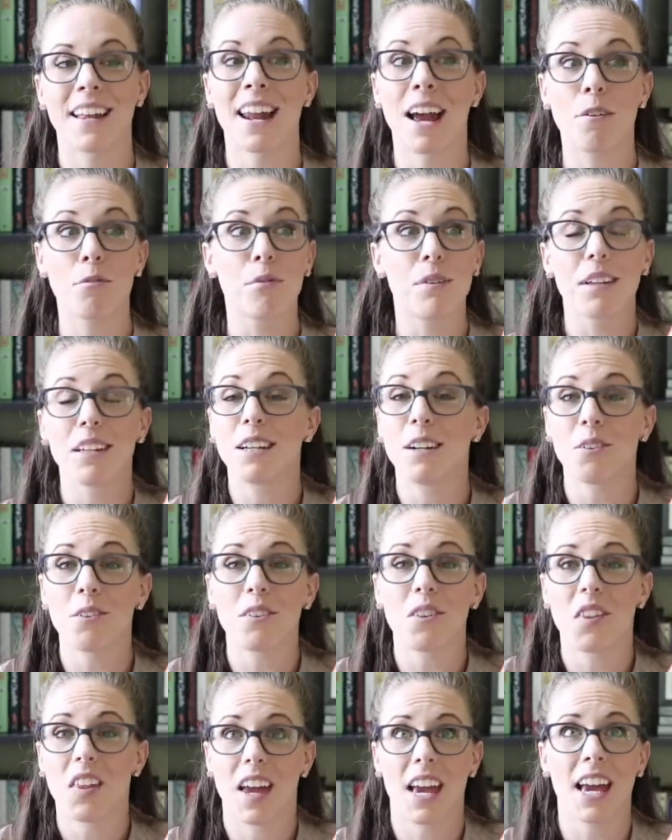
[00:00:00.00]
and I really
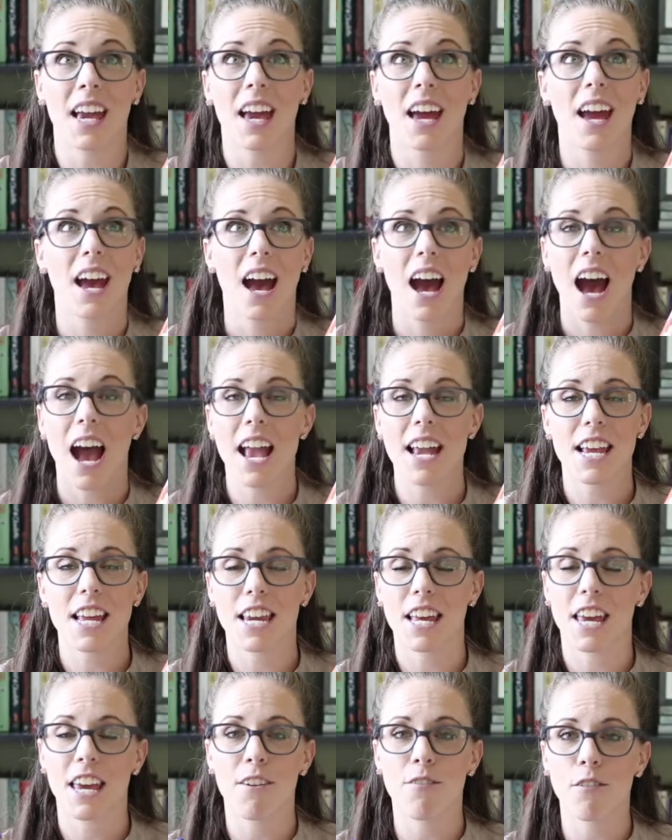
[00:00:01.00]
don't think I
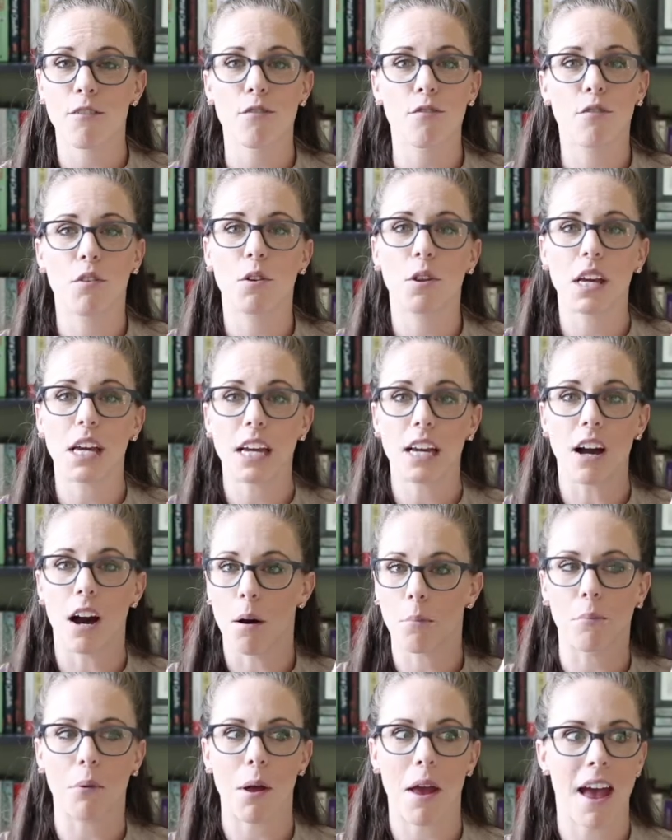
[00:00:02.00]
can even fully
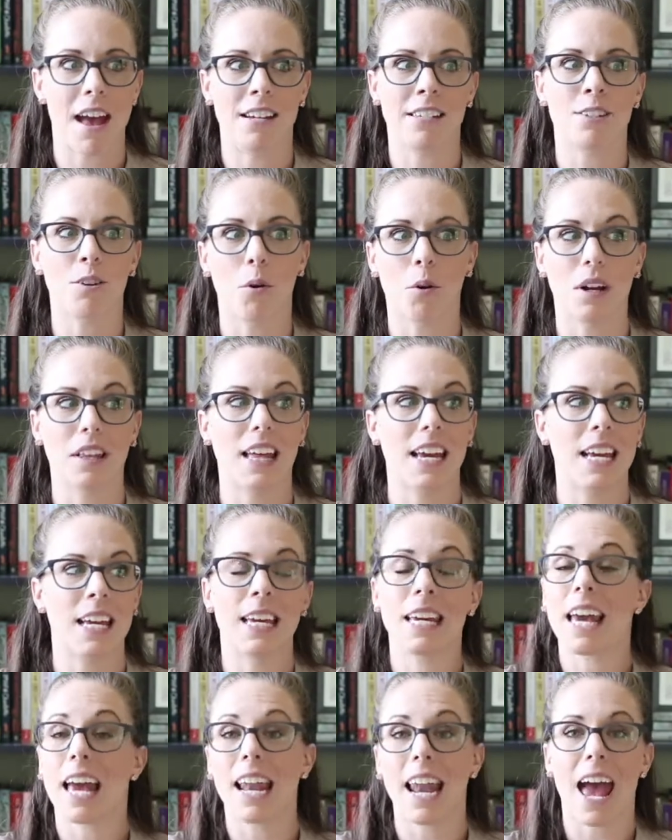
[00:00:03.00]
comprehend or
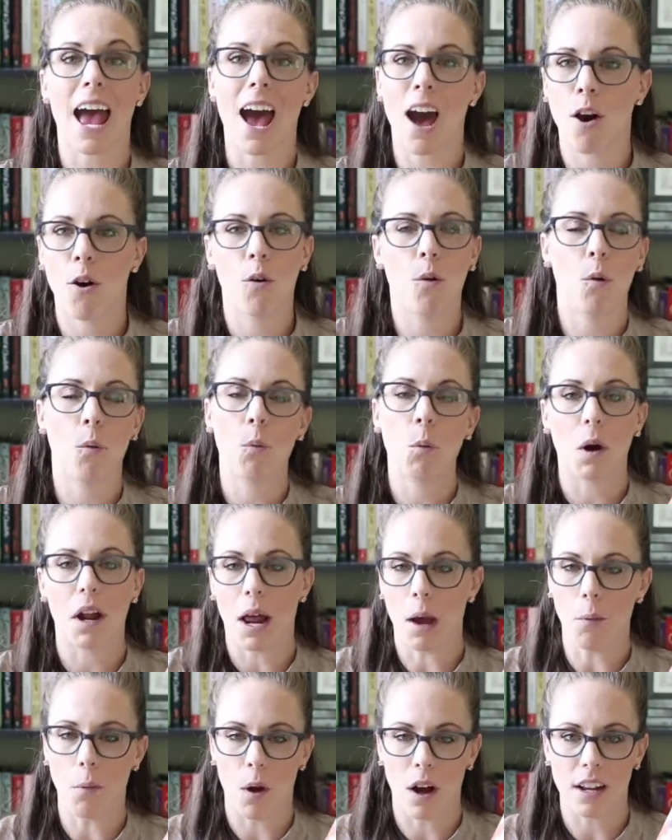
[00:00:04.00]
like get out what
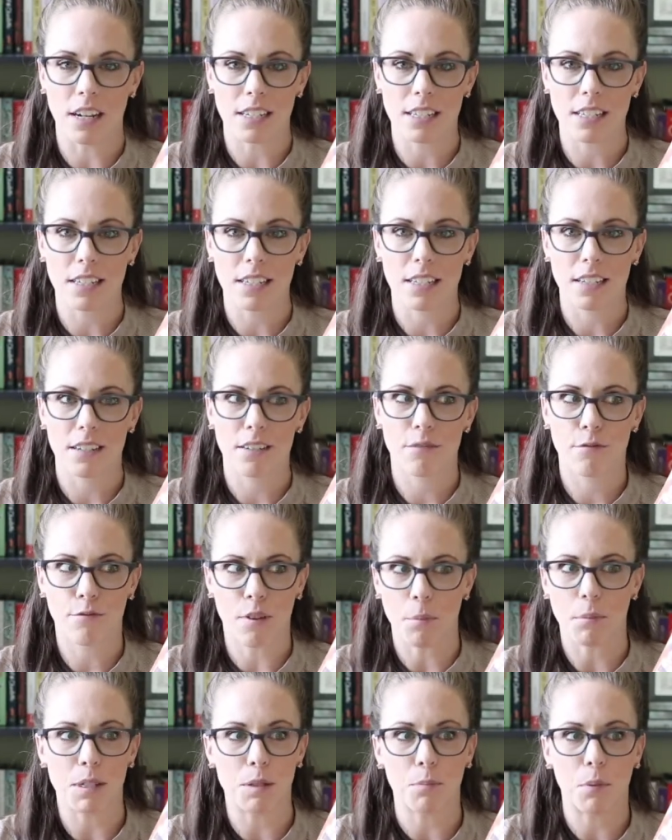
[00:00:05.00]
I want
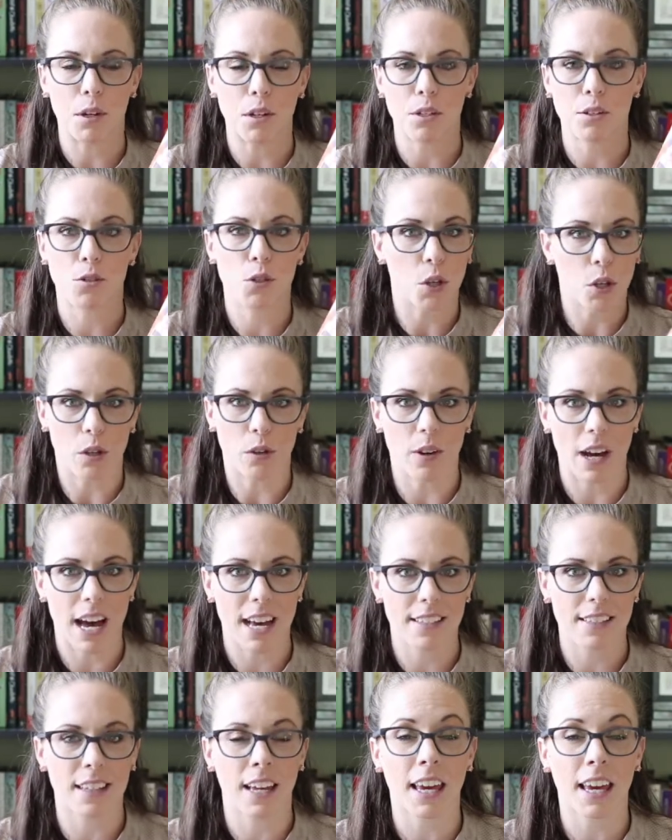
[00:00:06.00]
from this book to you guys.